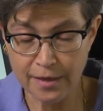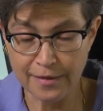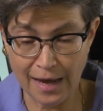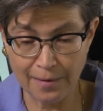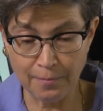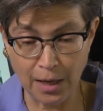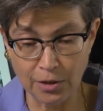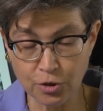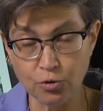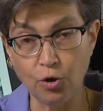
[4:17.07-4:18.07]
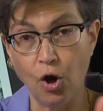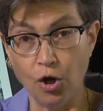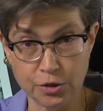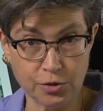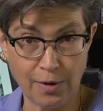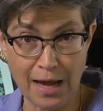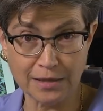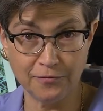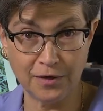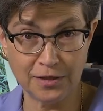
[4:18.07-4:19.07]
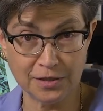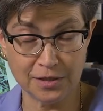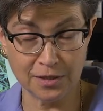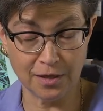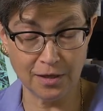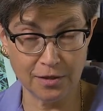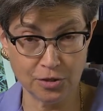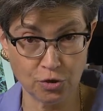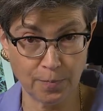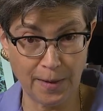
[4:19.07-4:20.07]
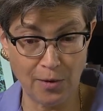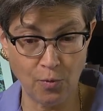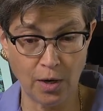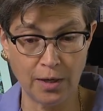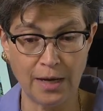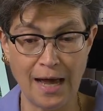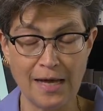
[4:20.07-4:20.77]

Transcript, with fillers: that molecule also activates the TRPA1,